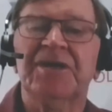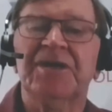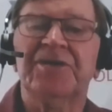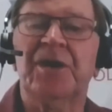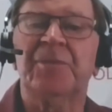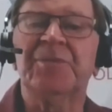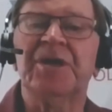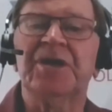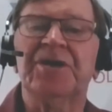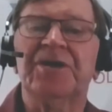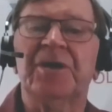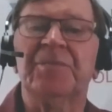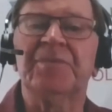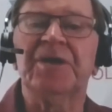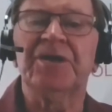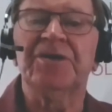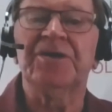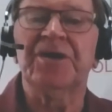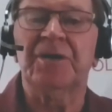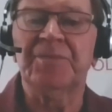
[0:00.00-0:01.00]

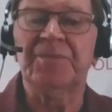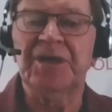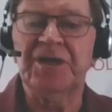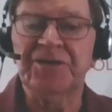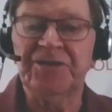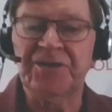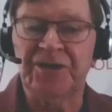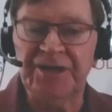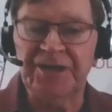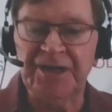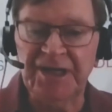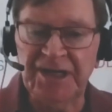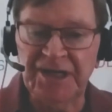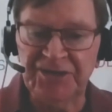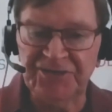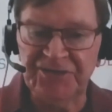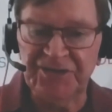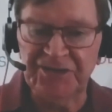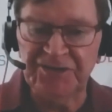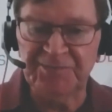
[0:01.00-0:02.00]

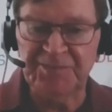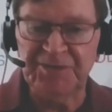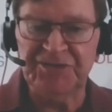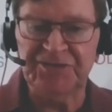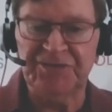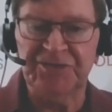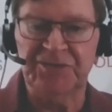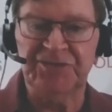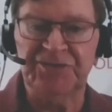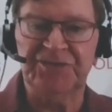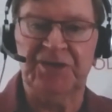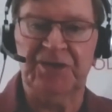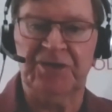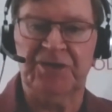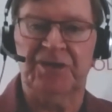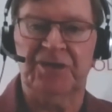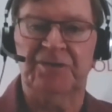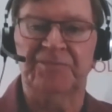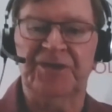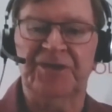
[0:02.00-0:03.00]

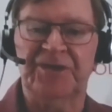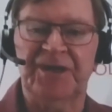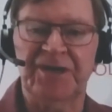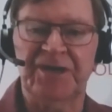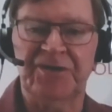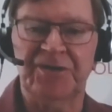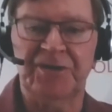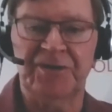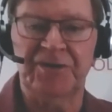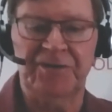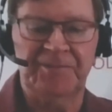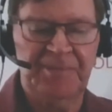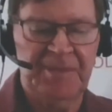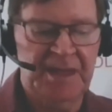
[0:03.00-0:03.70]
www.essbiztools.com.au.